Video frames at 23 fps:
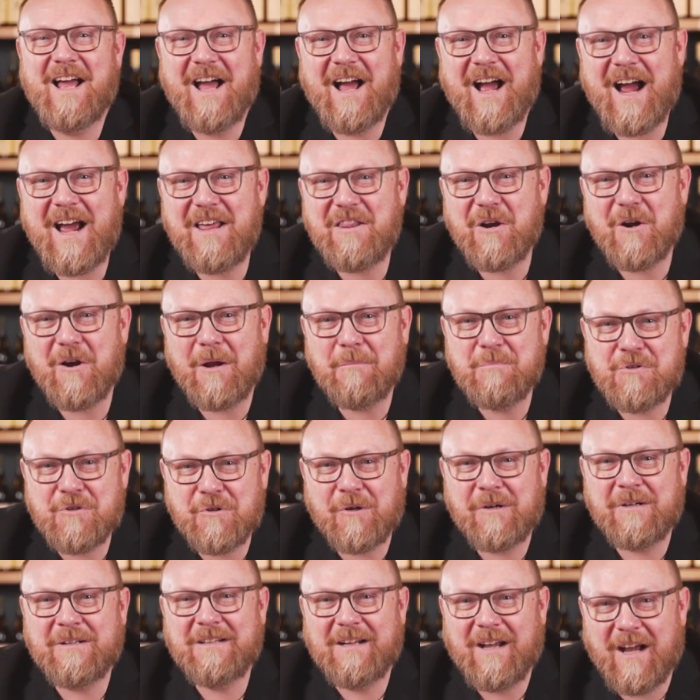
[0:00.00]
Hi there, I'm
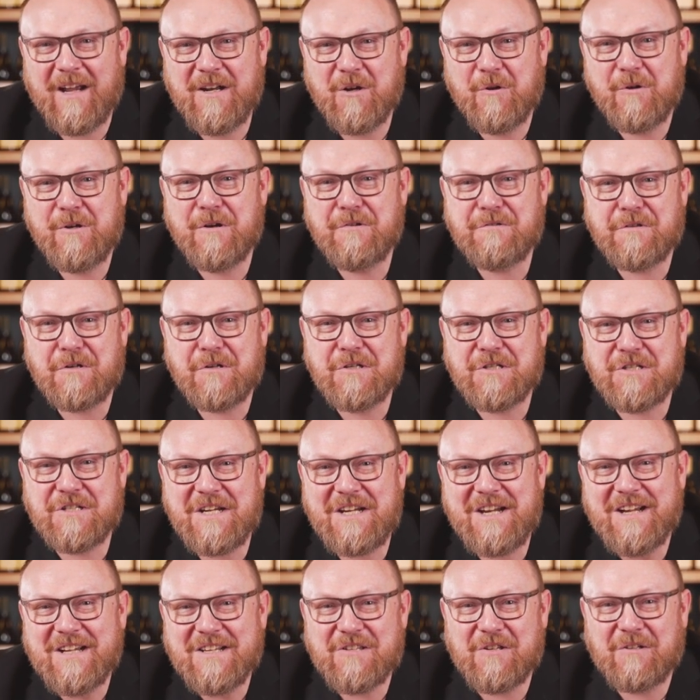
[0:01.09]
Jordan. I know you're
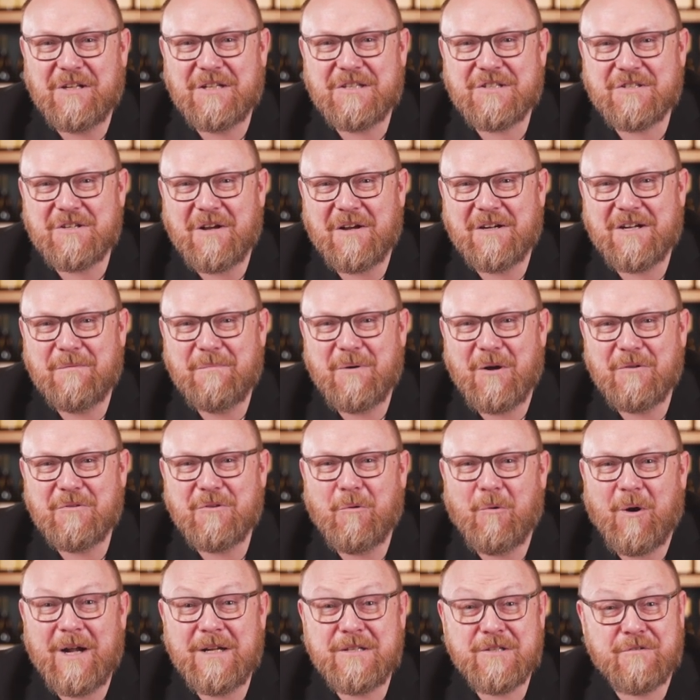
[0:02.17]
thirsty, so let's talk about the
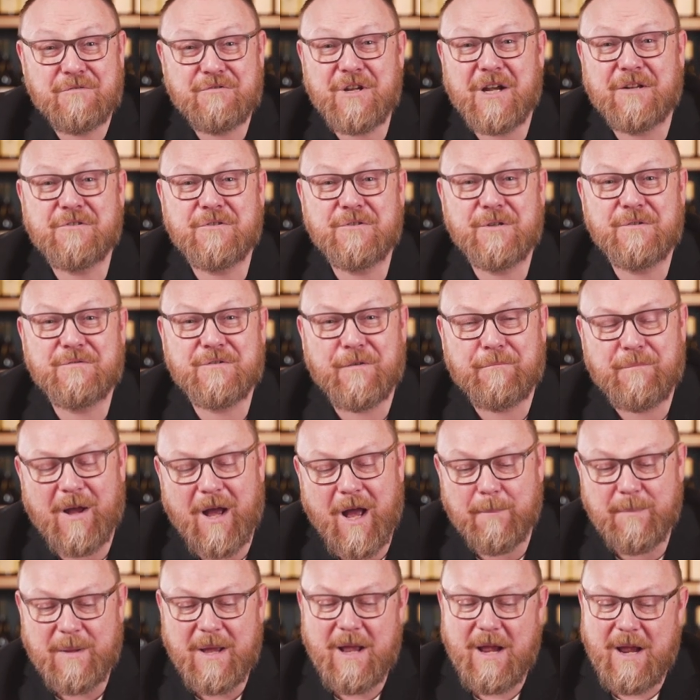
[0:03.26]
wines of
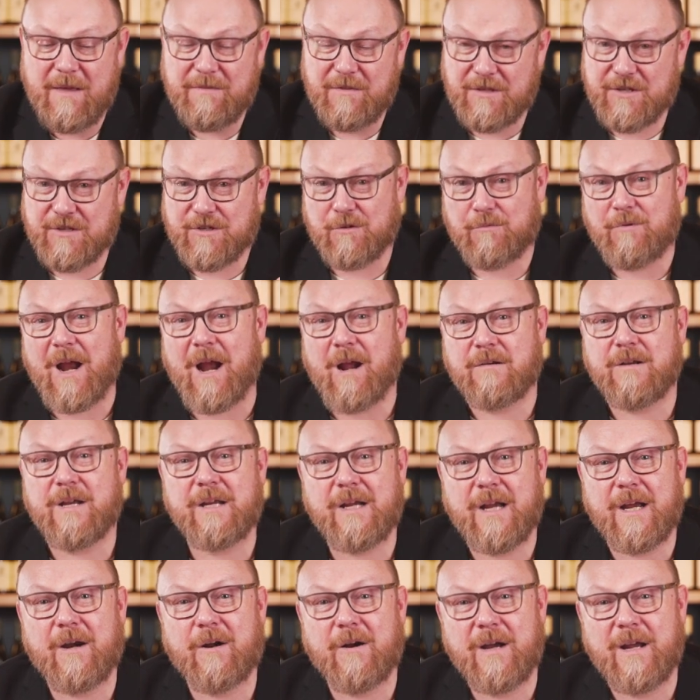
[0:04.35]
Châteauneuf-du-Pape and the
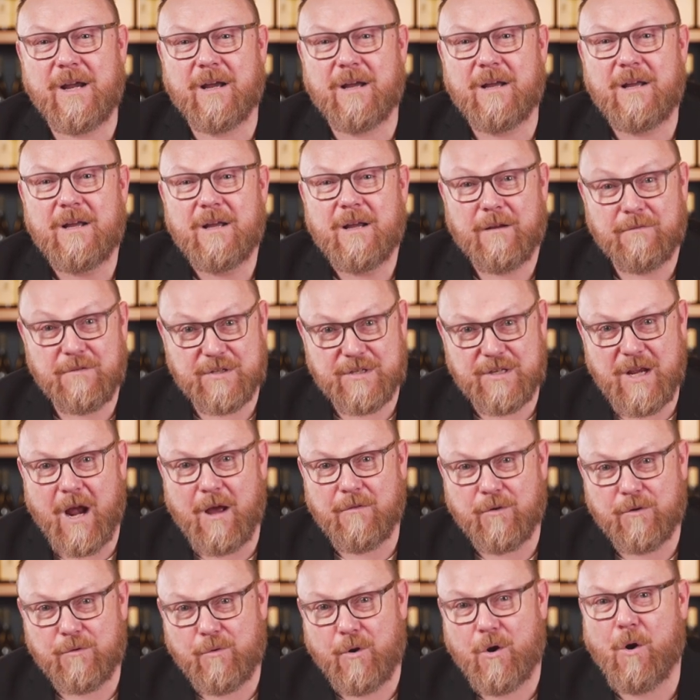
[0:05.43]
surrounding area of the
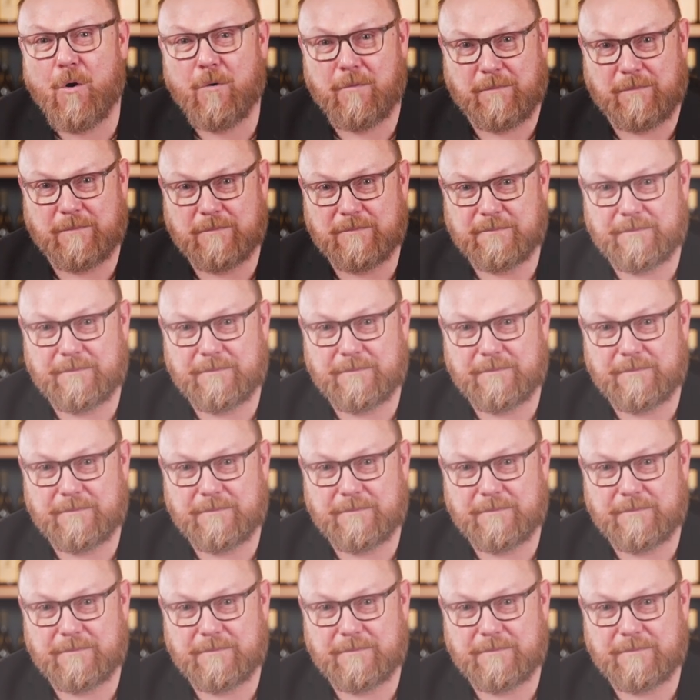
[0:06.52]
Southern Rhone.